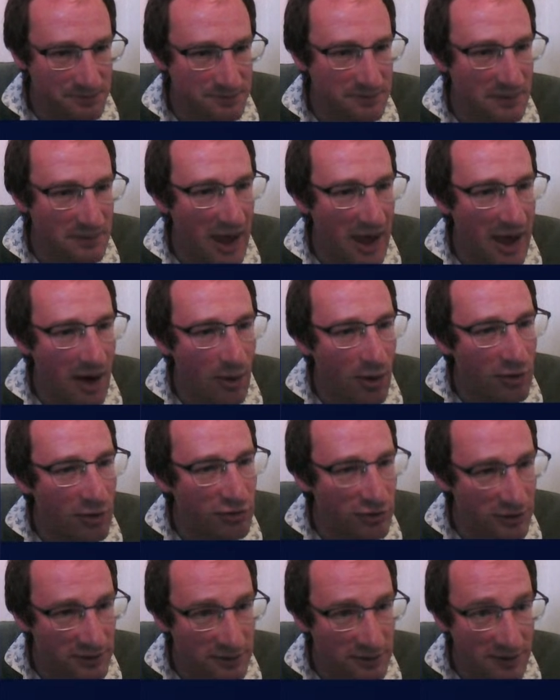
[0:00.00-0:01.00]
how
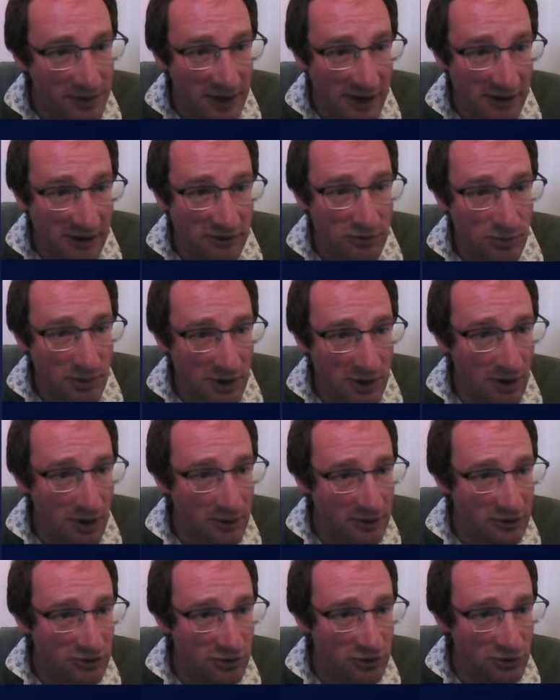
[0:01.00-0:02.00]
often things were
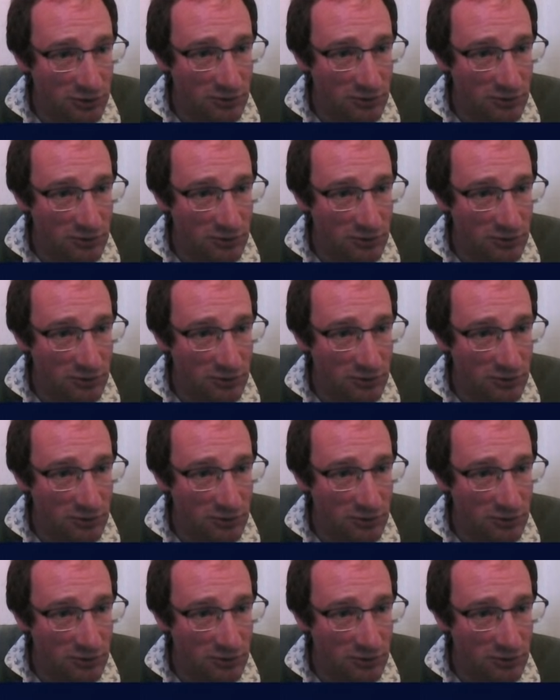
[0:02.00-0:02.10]
coded to